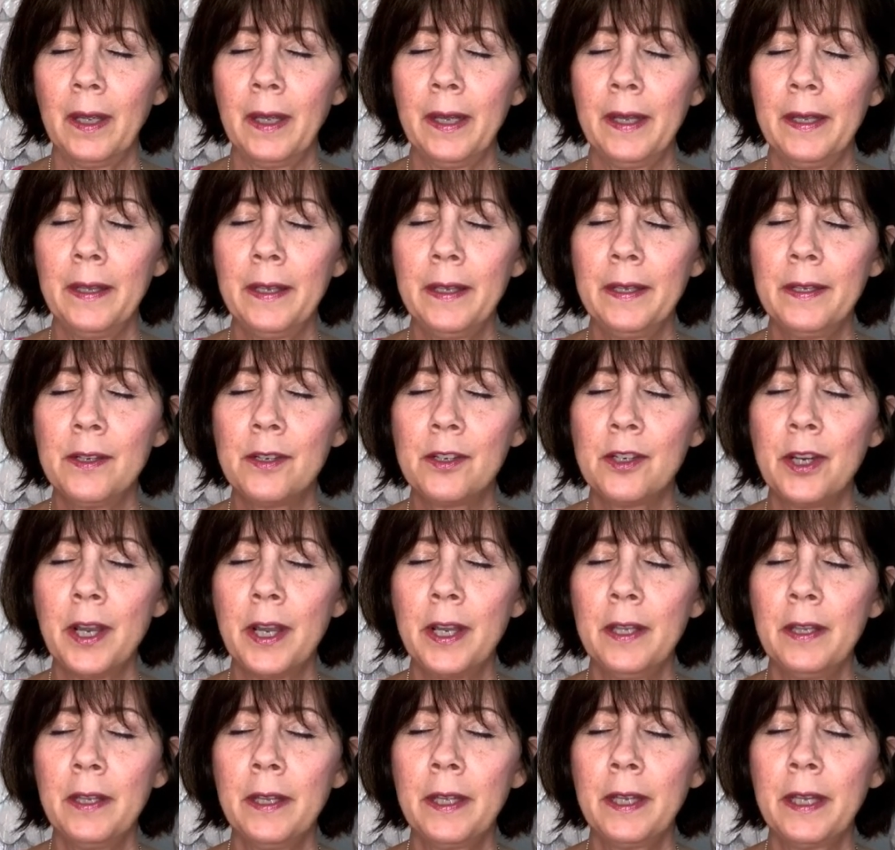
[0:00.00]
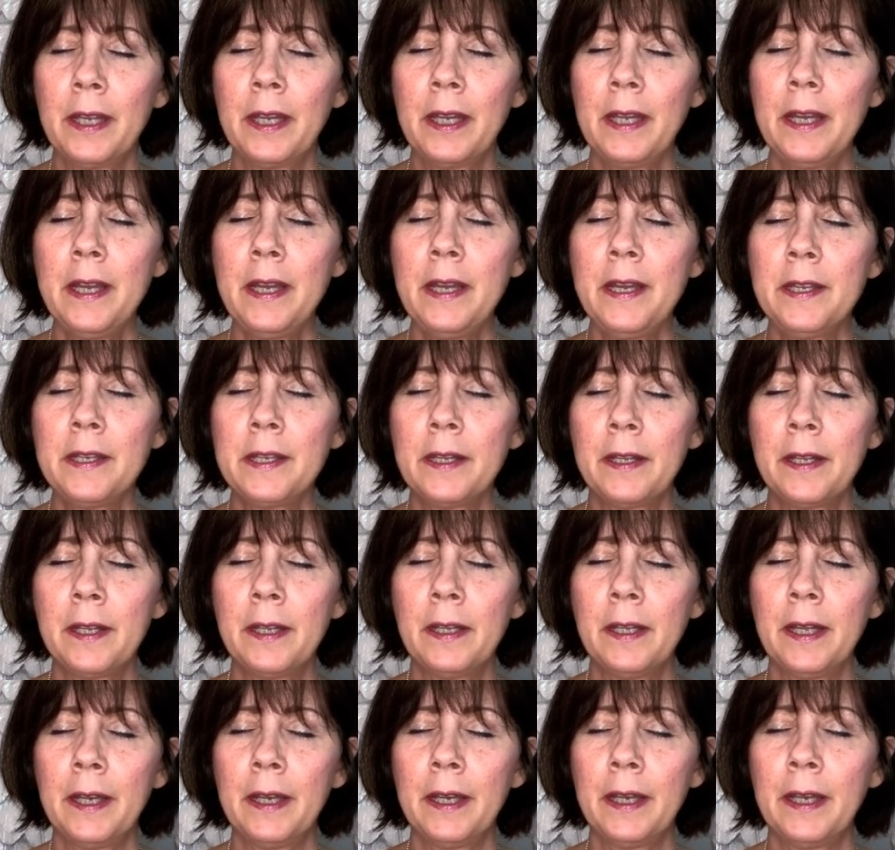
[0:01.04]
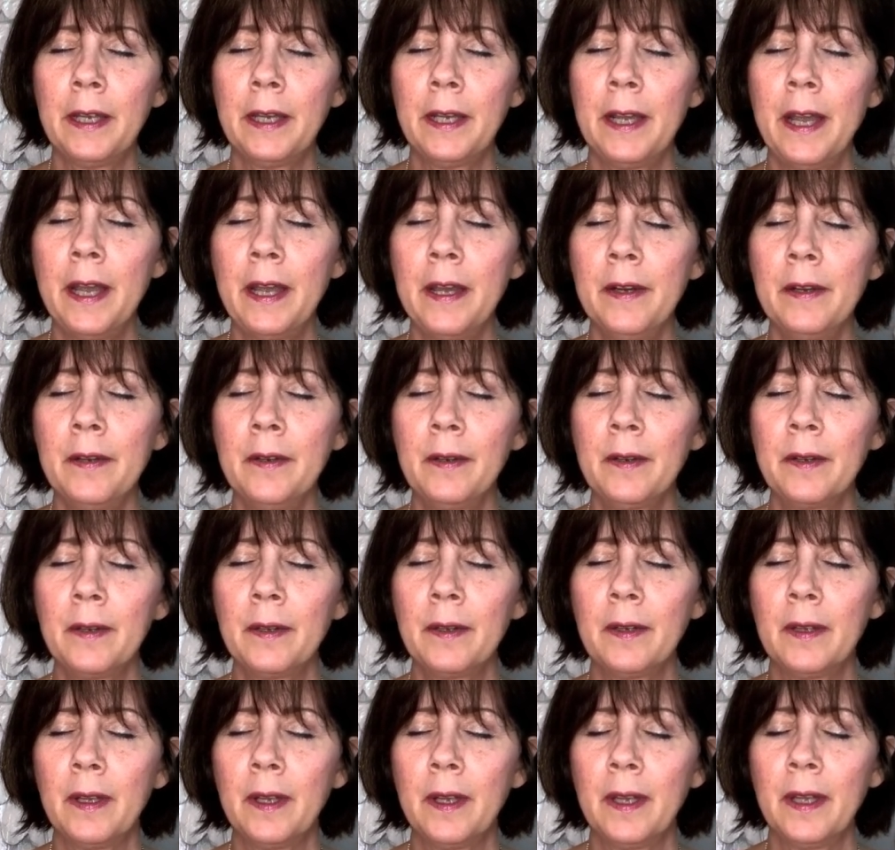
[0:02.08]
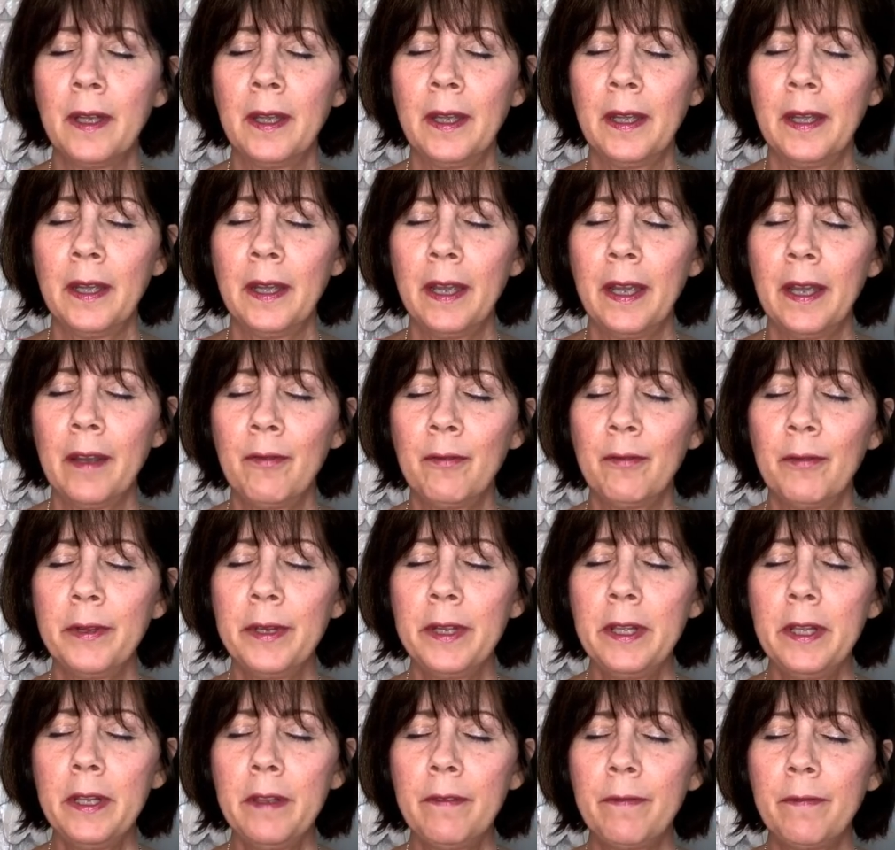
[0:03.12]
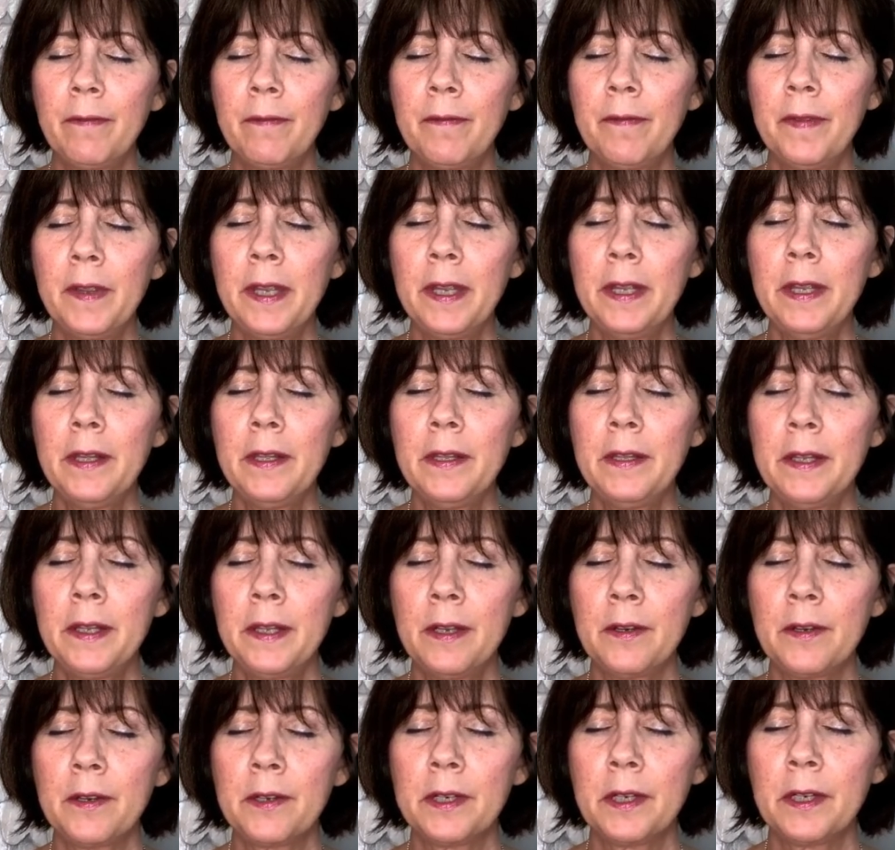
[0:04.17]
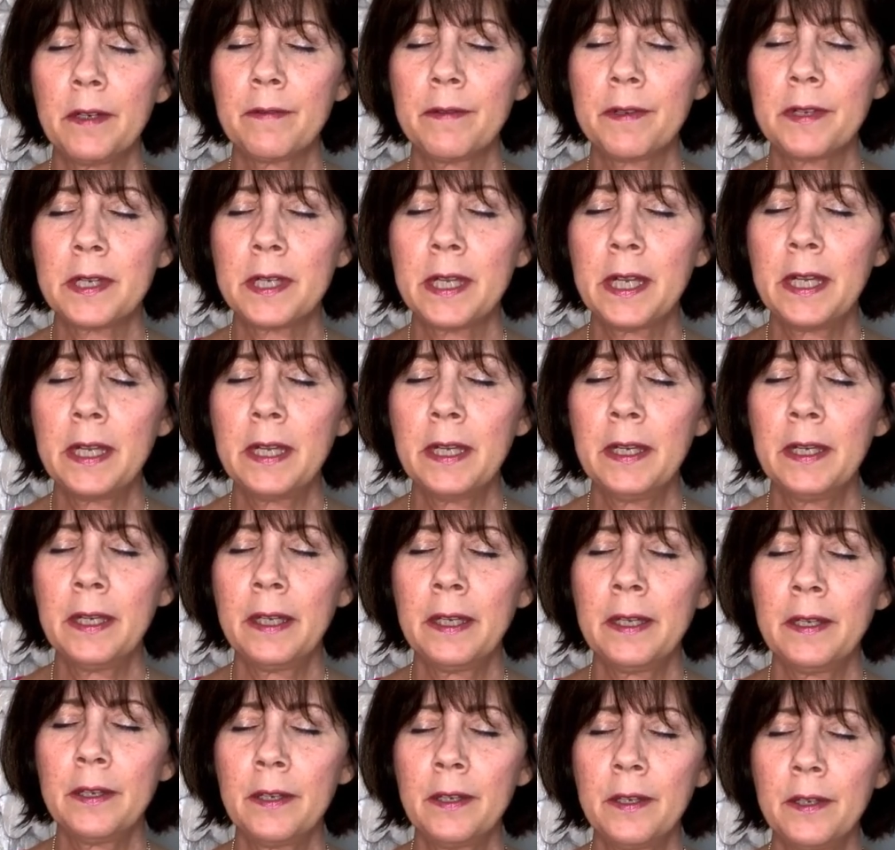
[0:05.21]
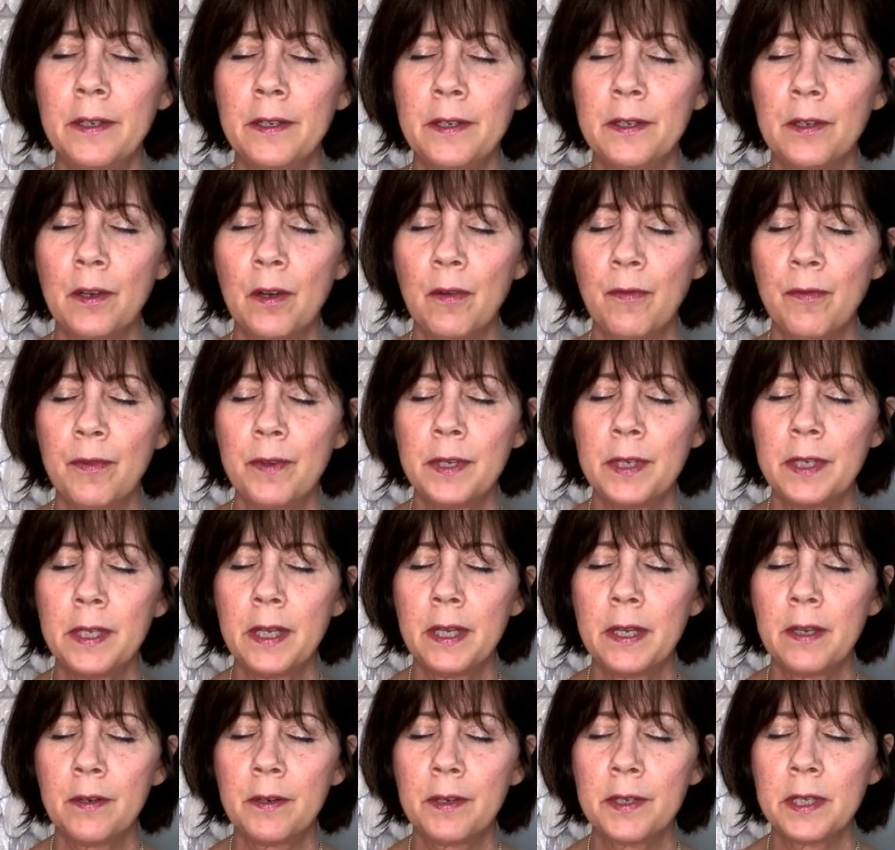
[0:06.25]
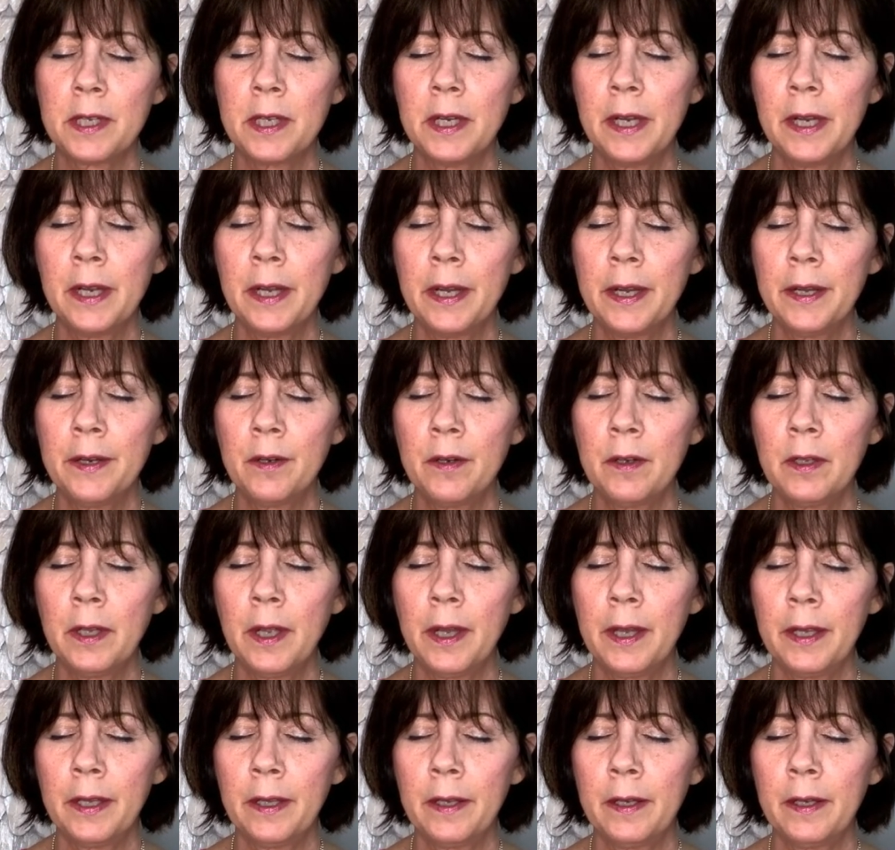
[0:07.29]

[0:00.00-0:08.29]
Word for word: And then gently, easily letting it out, and really feeling yourself sinking into the surface that you're sitting on or lying